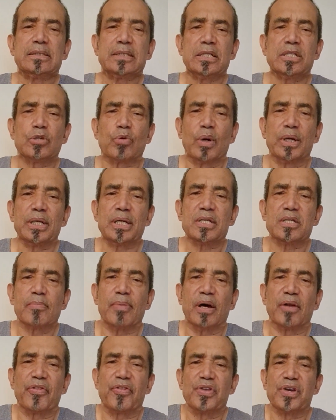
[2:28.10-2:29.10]
this one is
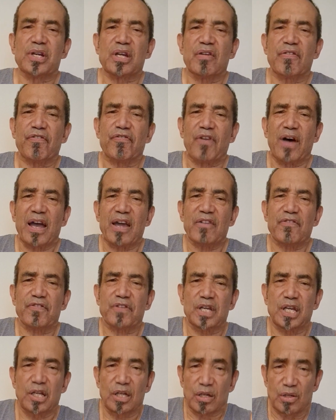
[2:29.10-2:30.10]
about
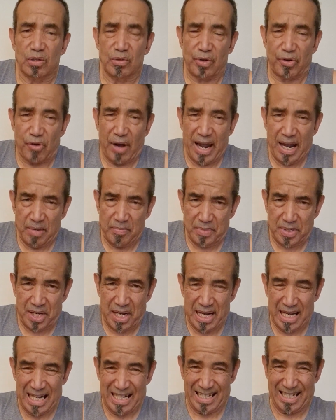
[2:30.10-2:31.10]
35
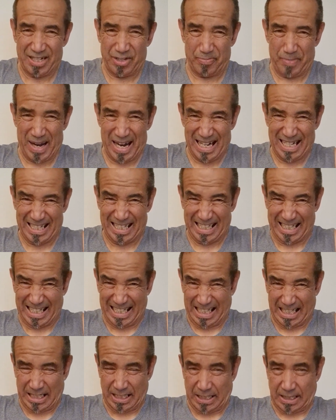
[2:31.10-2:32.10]
kilograms this band
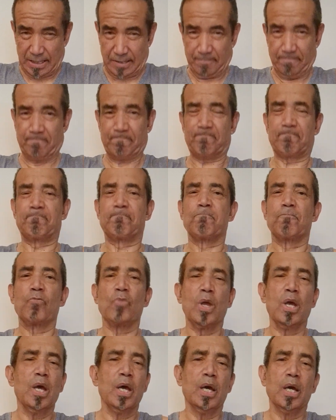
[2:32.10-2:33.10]
and
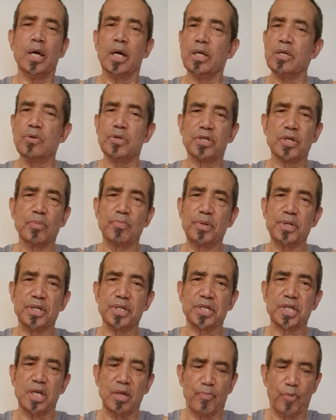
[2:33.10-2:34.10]
you simply
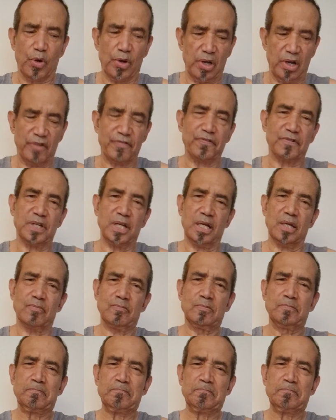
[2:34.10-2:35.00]
just keep on lifting